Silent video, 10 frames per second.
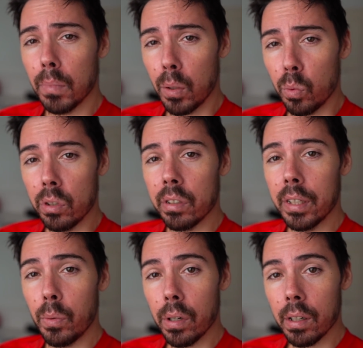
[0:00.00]
and we'll
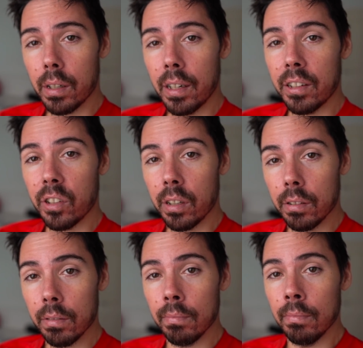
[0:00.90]
see where it takes
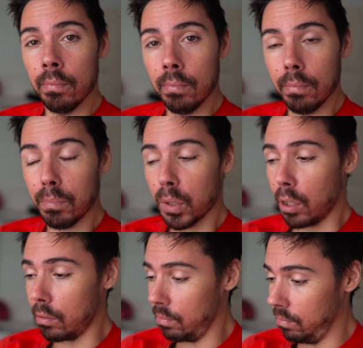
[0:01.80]
us.
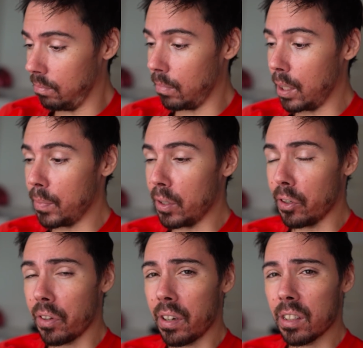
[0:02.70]
Let me know
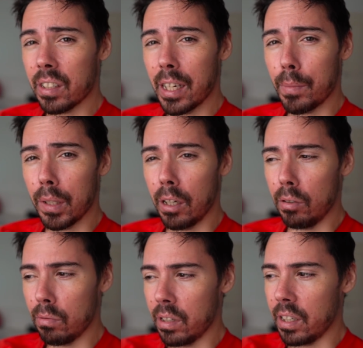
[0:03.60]
your thoughts down
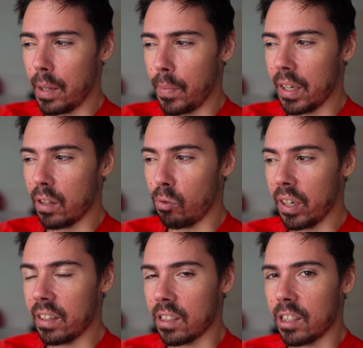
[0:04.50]
below. Did they make the
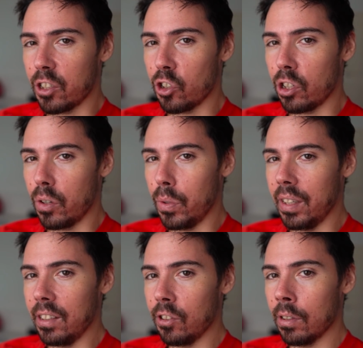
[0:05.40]
right decision doing
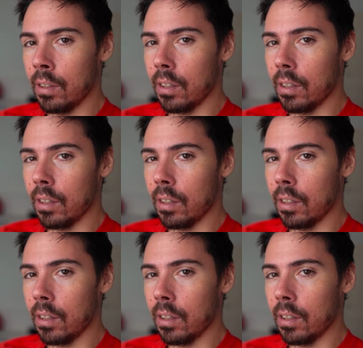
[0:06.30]
this?